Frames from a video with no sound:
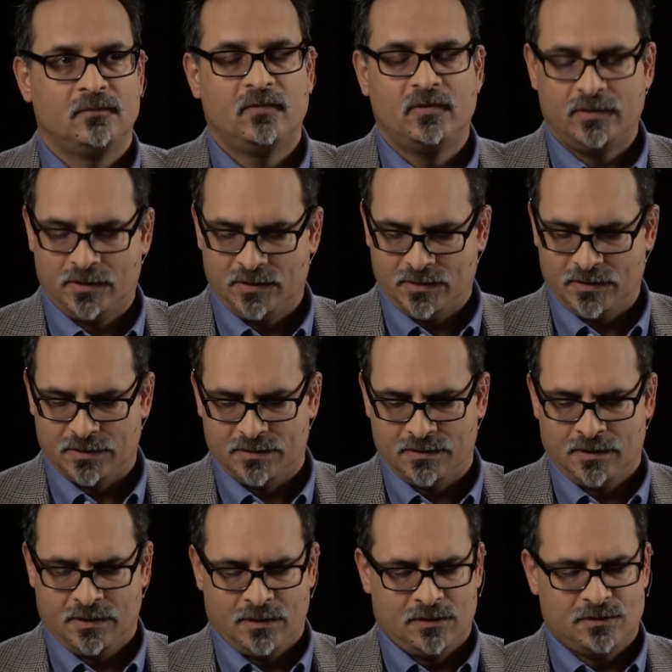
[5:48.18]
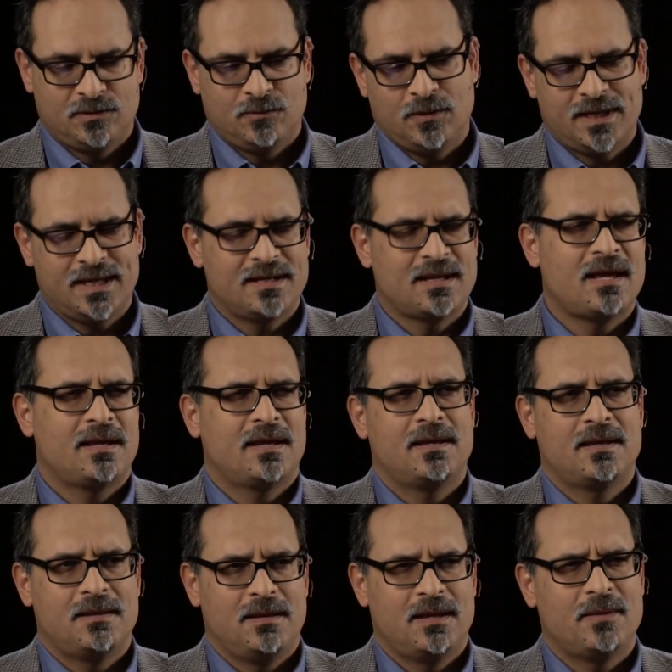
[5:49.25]
Very good. So what can
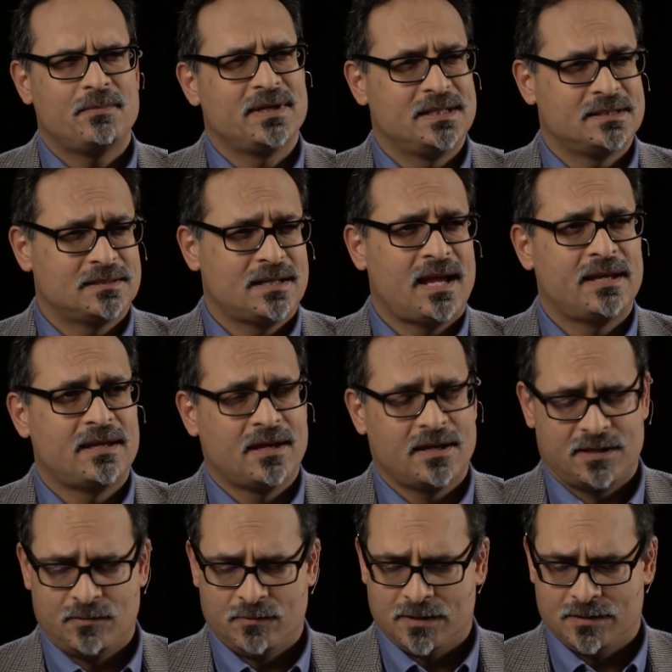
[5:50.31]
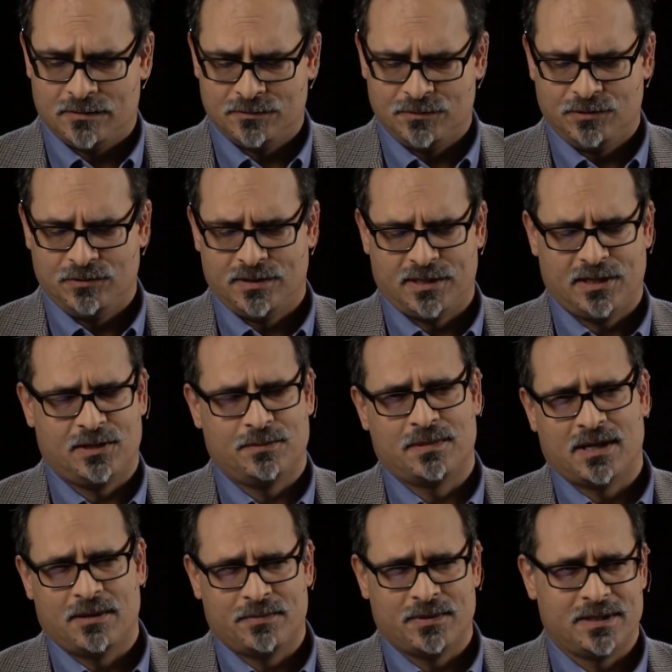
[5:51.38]
companies like Honeywell do to help
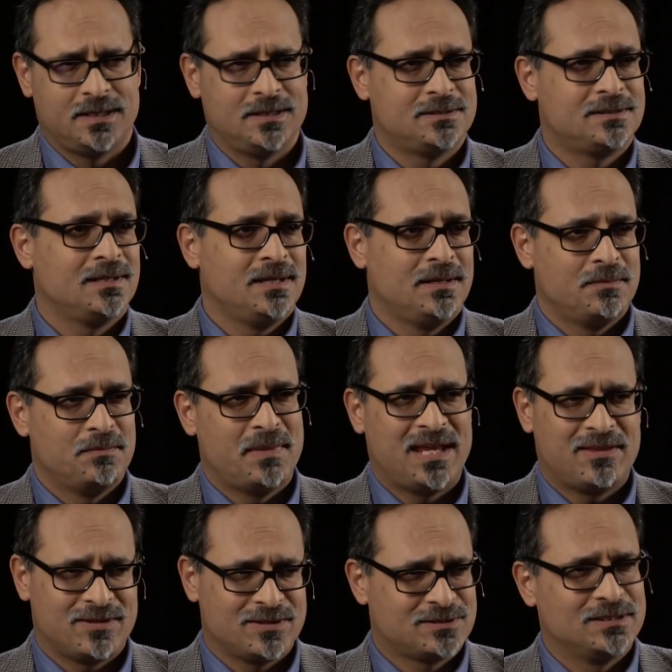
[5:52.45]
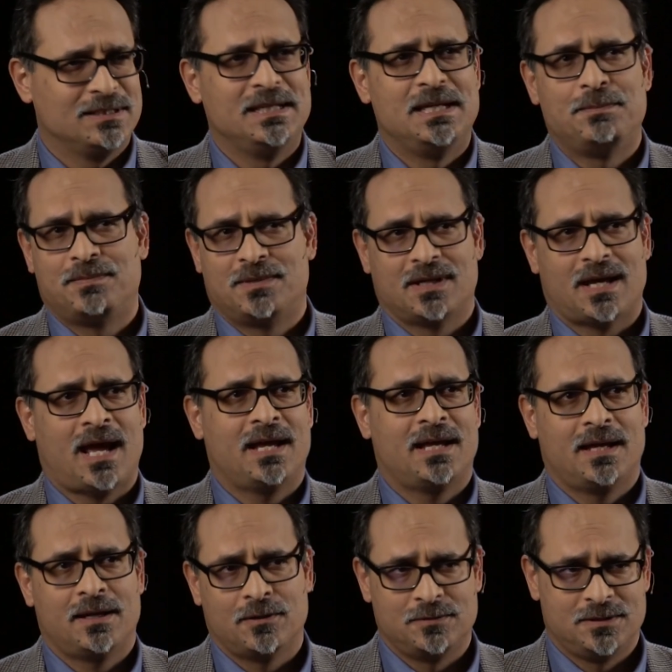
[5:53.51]
companies make this leap to I
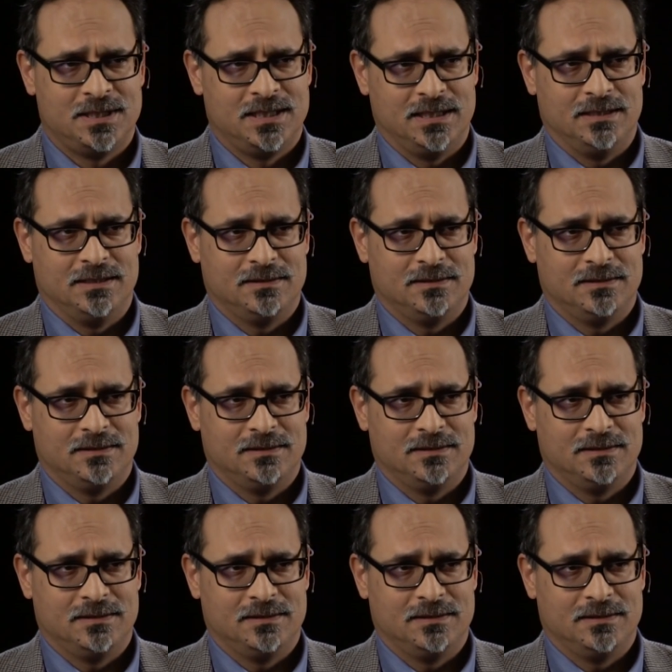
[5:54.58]
I O T?